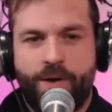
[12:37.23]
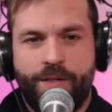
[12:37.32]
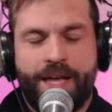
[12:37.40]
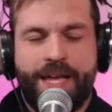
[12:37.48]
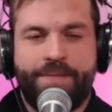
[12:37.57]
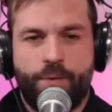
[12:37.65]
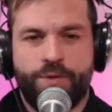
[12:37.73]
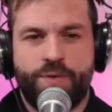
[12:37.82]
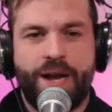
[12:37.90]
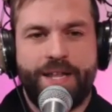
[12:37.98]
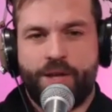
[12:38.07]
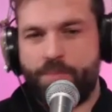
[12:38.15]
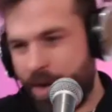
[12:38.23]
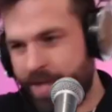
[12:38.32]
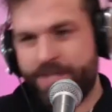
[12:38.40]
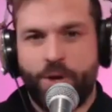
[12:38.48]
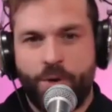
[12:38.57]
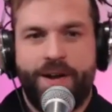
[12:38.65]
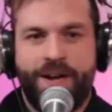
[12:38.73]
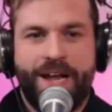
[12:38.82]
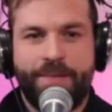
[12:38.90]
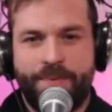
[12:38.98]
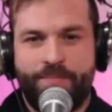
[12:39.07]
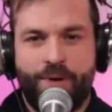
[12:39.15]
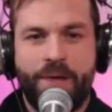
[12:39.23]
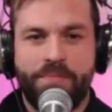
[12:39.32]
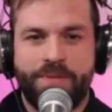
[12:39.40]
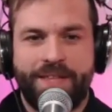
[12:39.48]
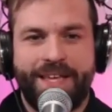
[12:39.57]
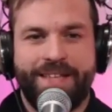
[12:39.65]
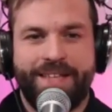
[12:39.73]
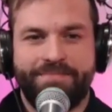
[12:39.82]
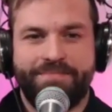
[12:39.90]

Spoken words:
like, if it was ready, you could probably just open it up and probably